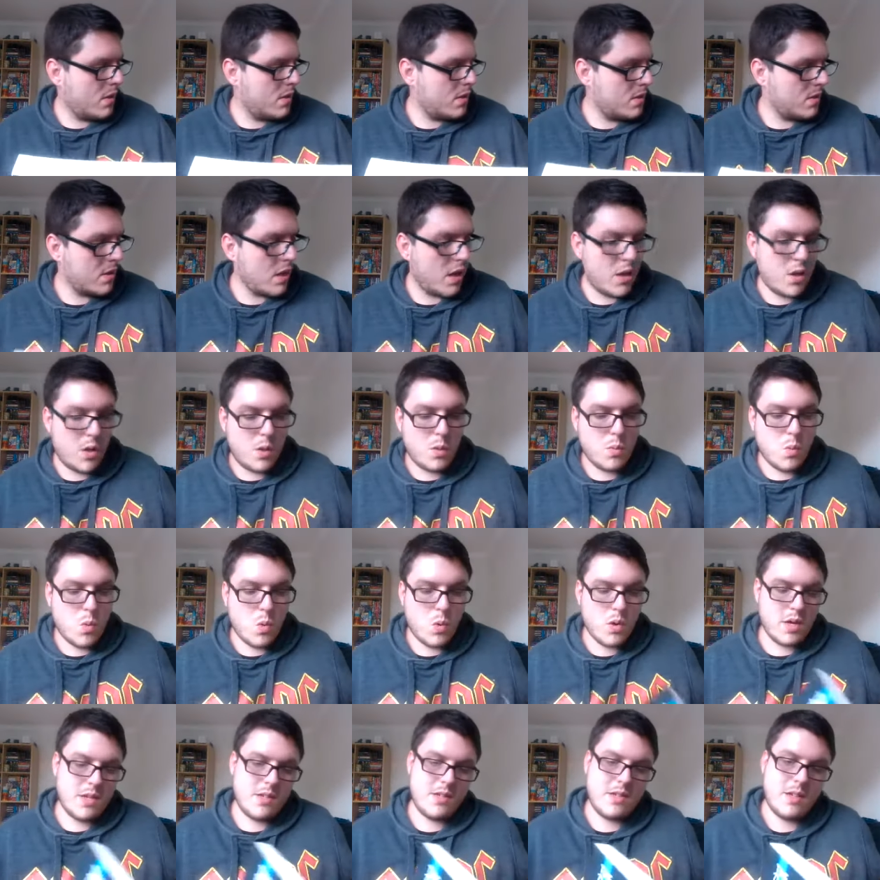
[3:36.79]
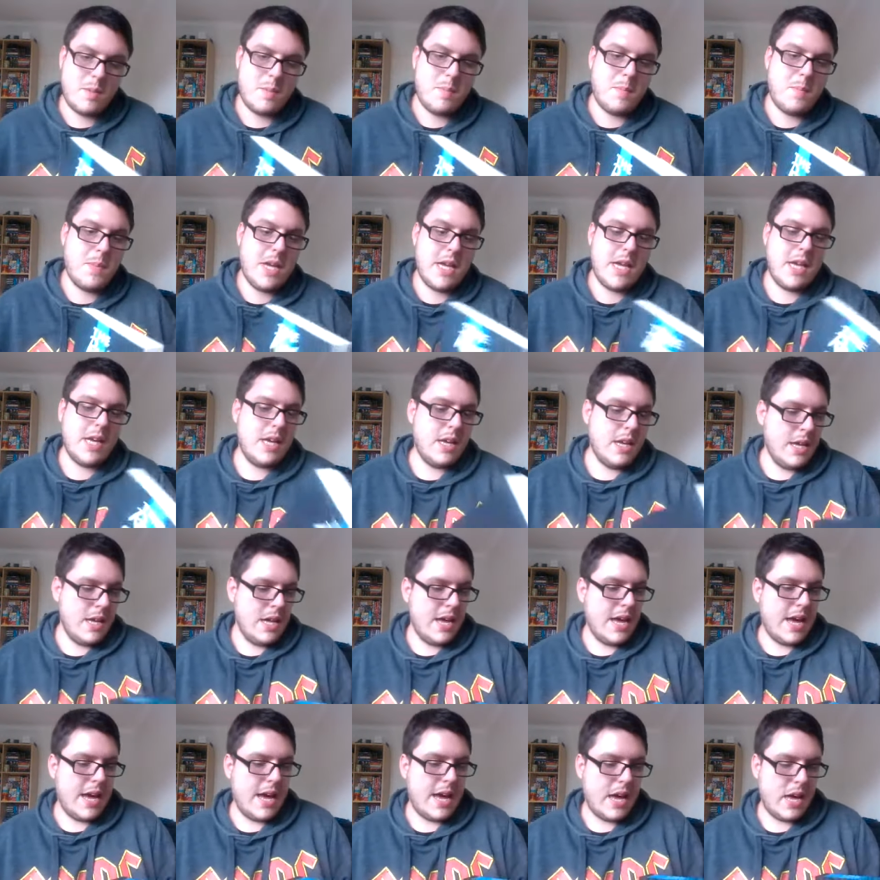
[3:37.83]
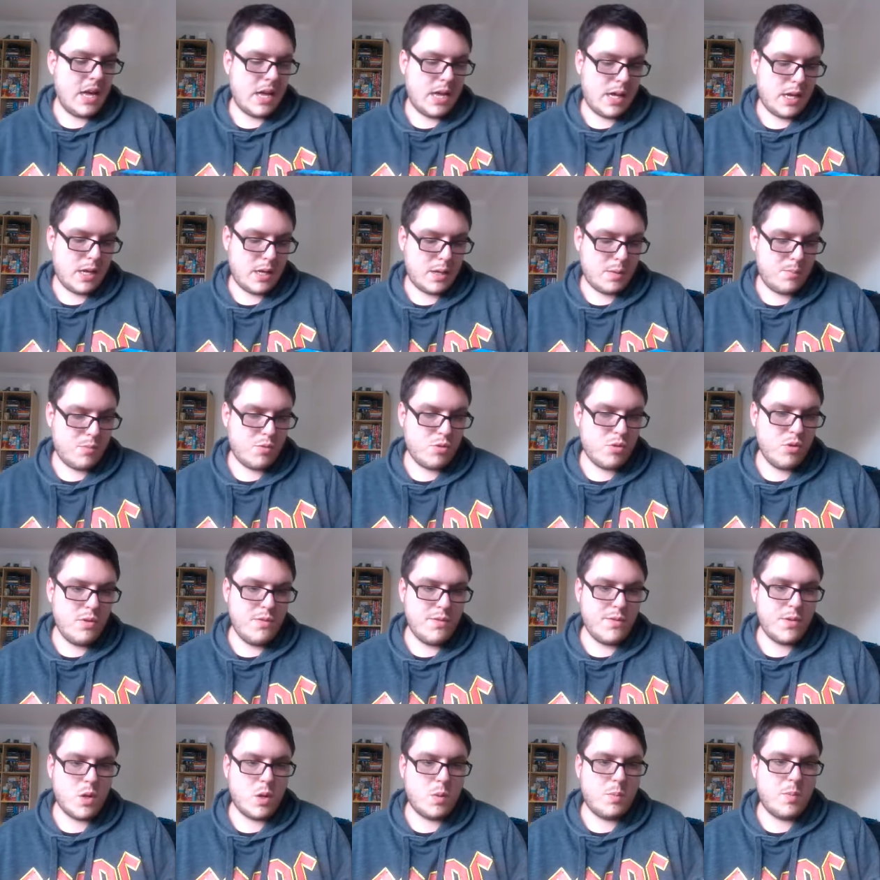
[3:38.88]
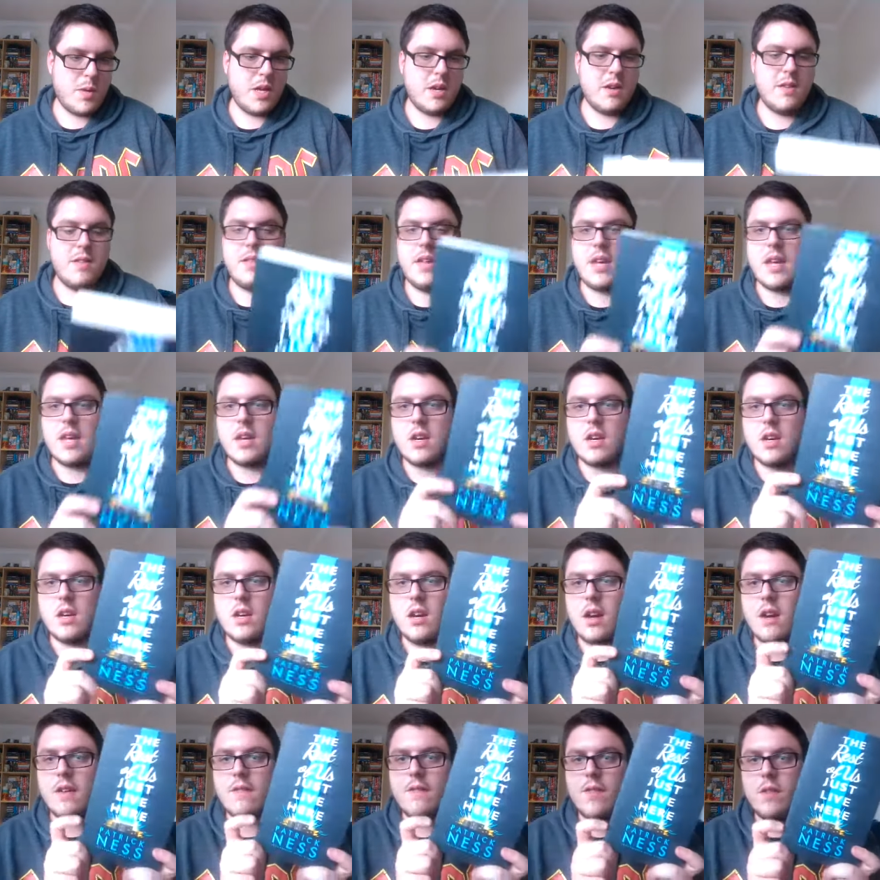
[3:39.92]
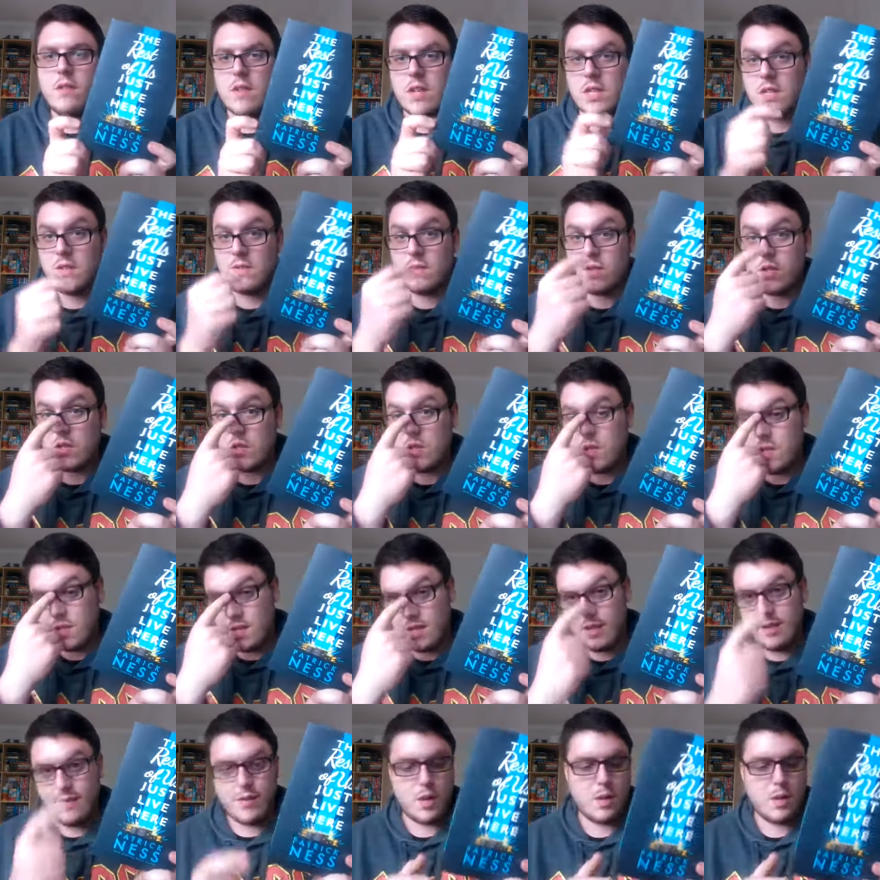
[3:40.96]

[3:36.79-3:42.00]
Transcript: So, Walker sent me a proof copy, I think, of The Rest of Us Just Live